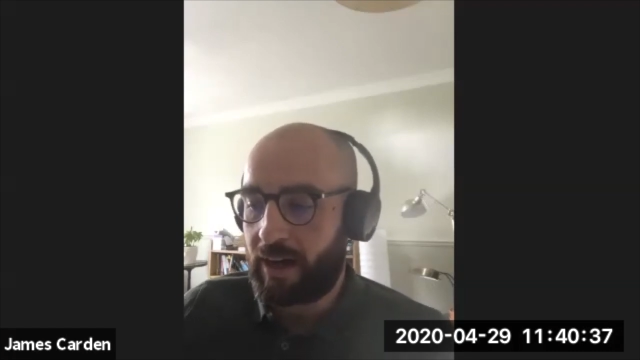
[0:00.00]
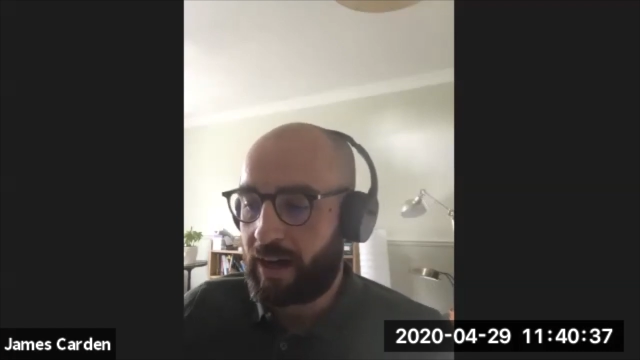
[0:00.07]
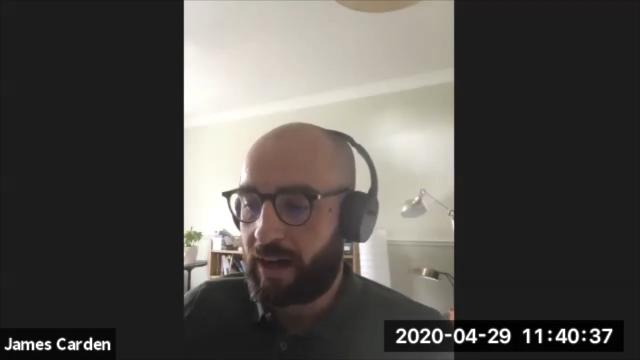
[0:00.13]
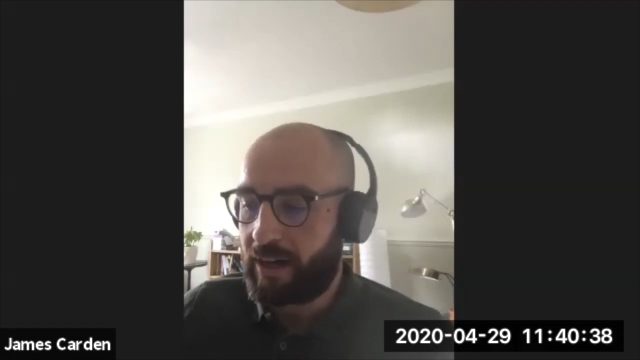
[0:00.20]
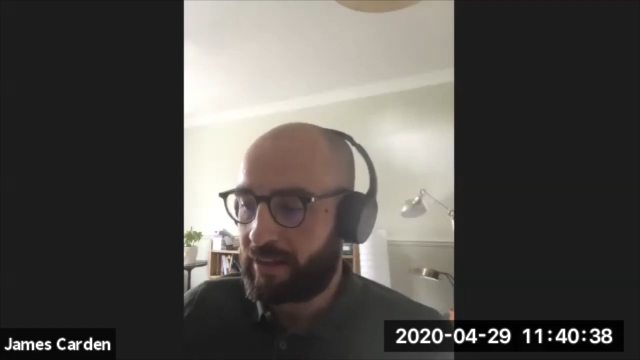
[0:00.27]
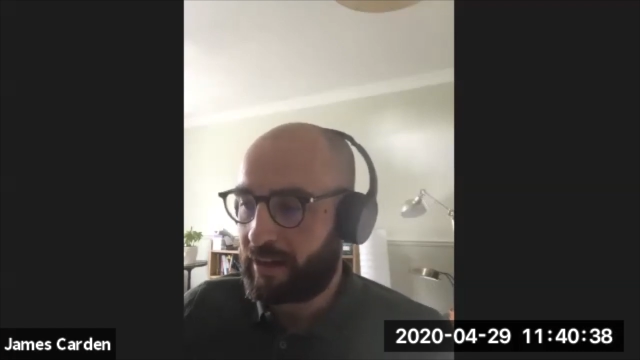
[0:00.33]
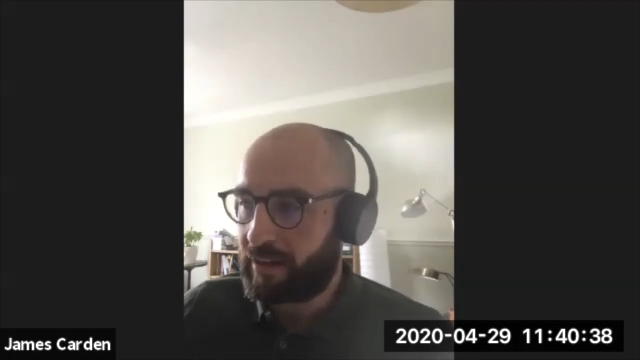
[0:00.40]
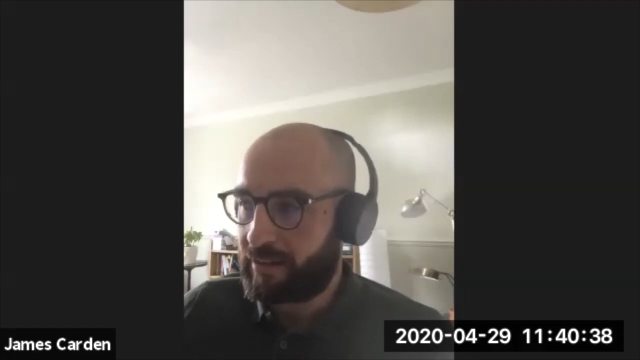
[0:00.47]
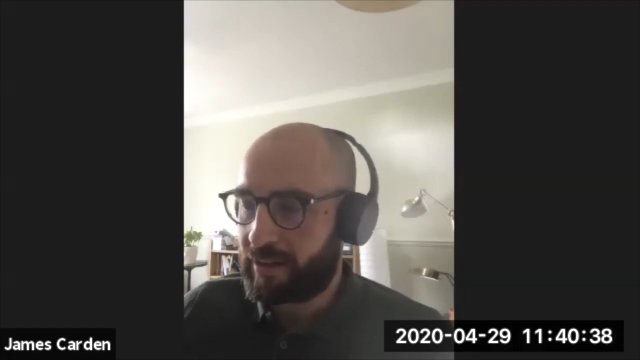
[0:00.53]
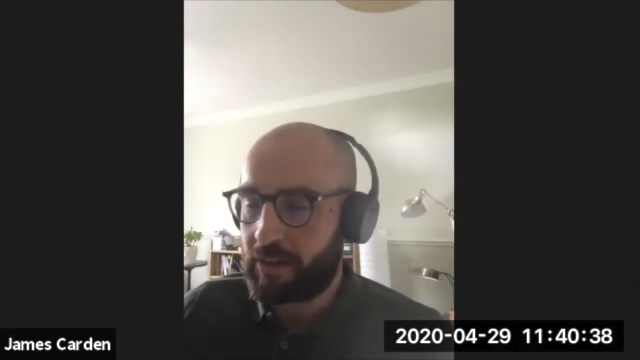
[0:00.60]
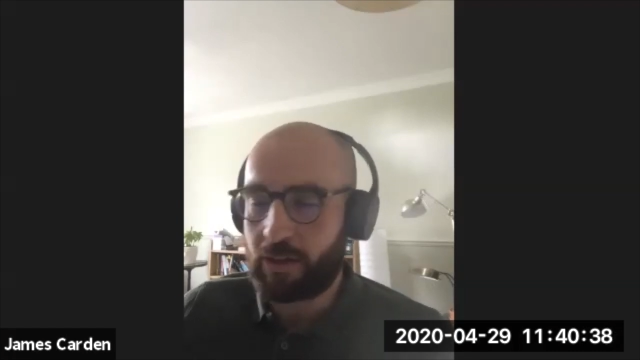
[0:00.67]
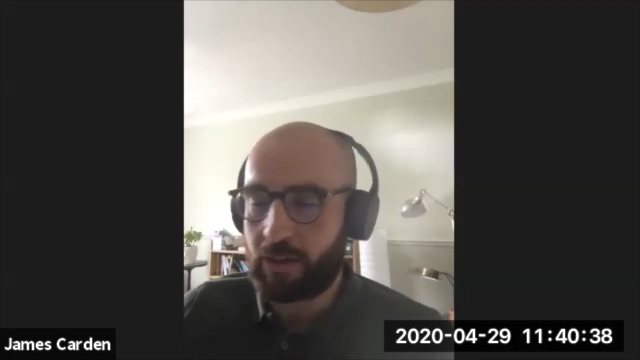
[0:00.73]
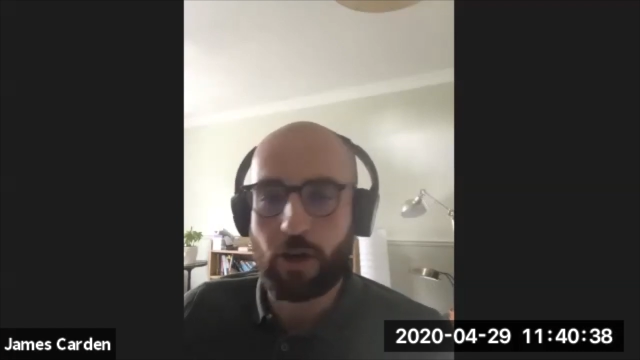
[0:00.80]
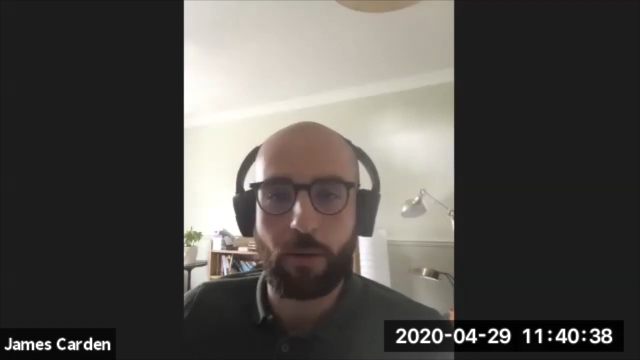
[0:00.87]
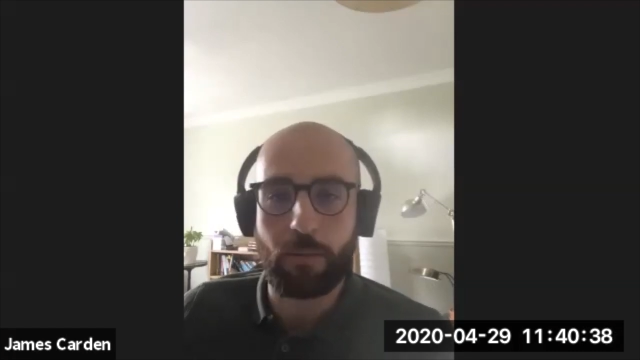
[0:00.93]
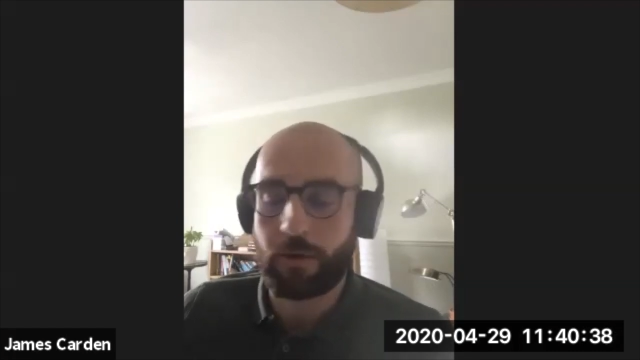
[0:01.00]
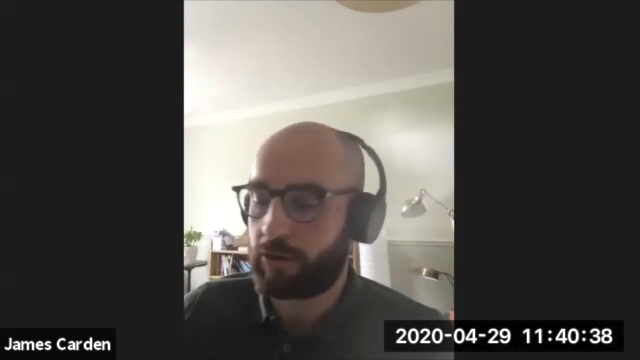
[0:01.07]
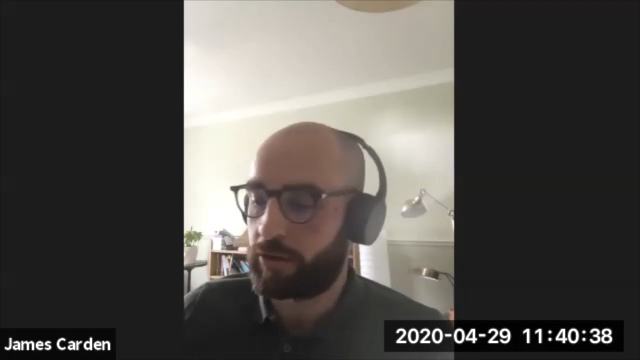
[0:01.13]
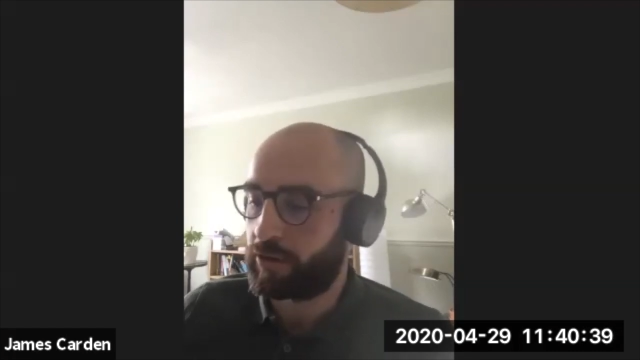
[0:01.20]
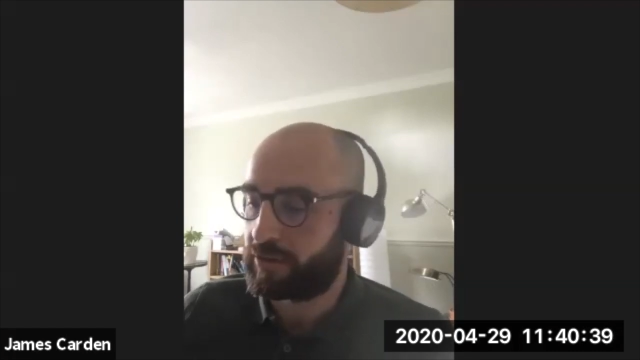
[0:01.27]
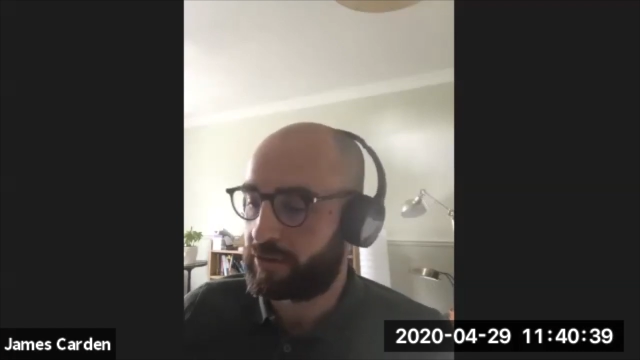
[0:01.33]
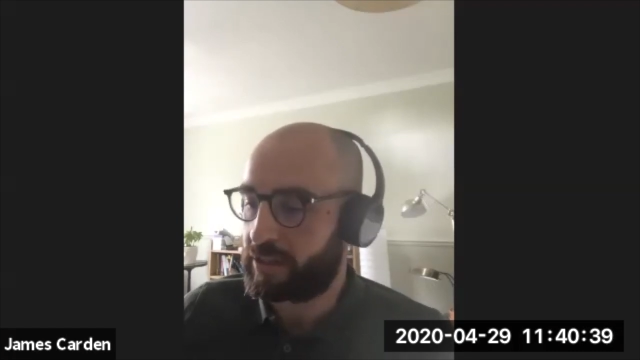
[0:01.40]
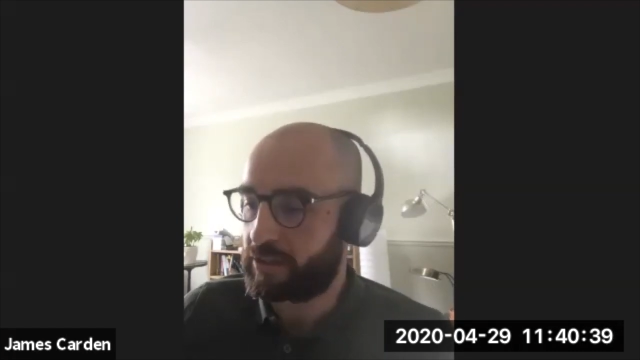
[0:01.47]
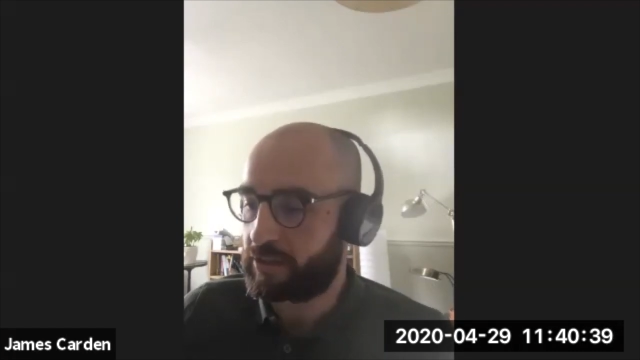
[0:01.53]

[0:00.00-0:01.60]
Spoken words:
that I think are common across the